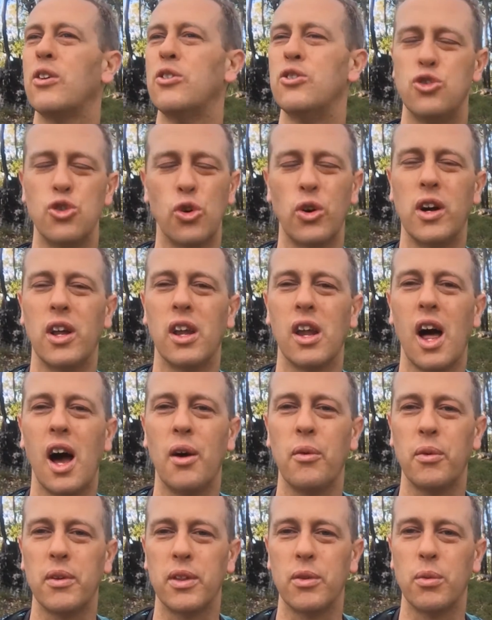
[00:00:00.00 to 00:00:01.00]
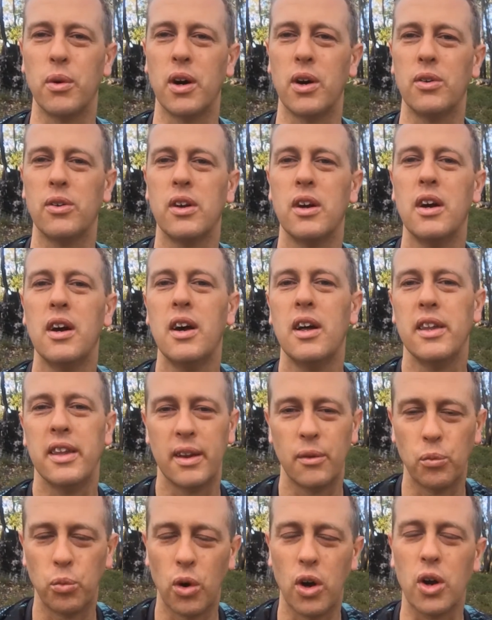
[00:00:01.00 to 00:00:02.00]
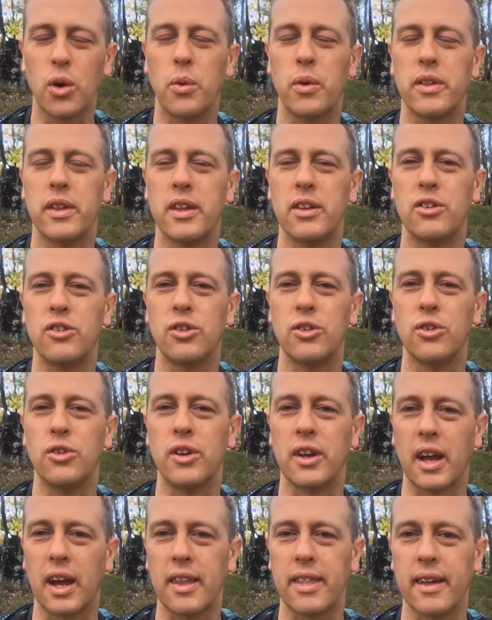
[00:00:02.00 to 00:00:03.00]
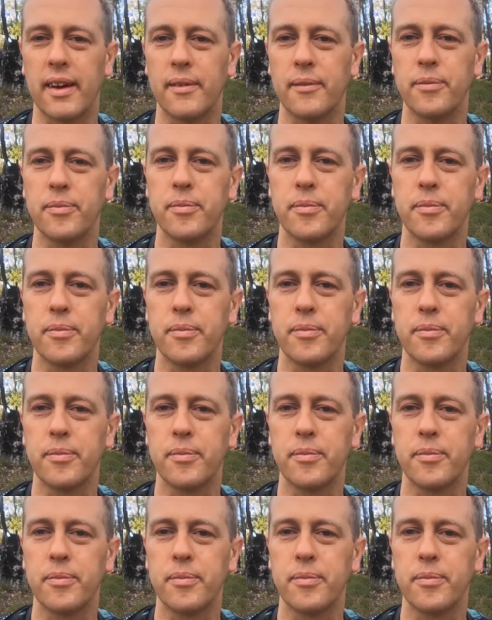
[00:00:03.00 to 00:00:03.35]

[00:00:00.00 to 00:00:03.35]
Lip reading: your joy and light with the world, then work with these two together.